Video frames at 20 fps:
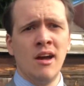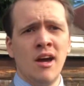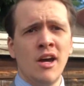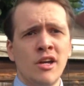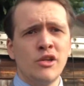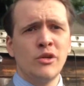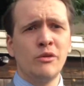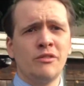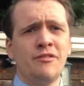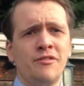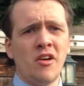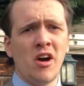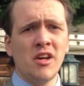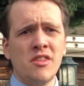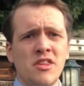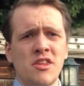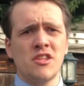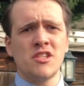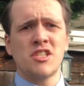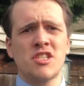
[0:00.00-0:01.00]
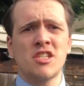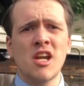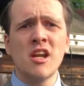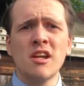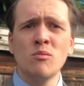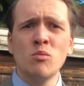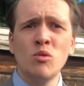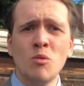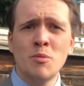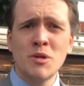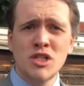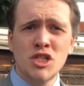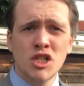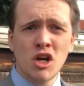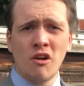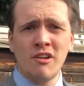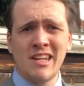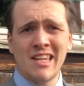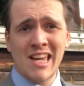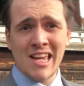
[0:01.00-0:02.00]
you'll find that the sun will be
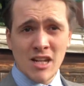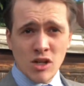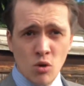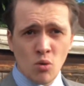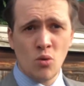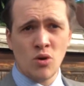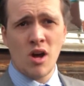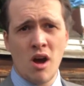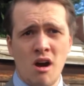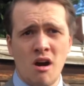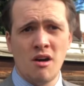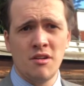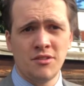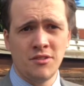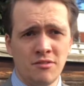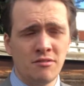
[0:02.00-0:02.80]
shining in your garden